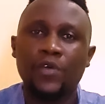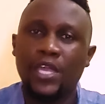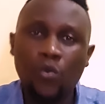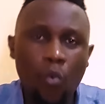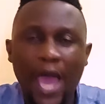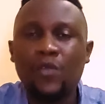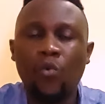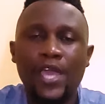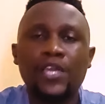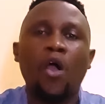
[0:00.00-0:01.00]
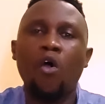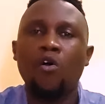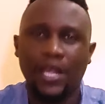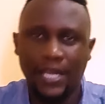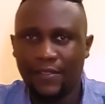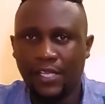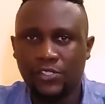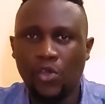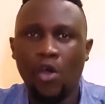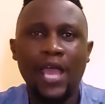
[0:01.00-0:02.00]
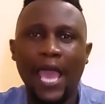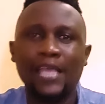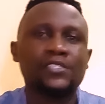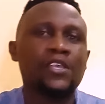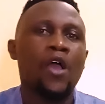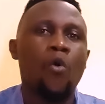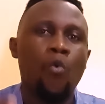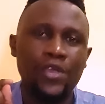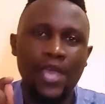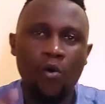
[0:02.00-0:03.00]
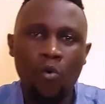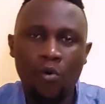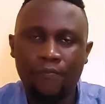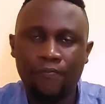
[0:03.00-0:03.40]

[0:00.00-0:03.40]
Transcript: in one way or another. So guys, we are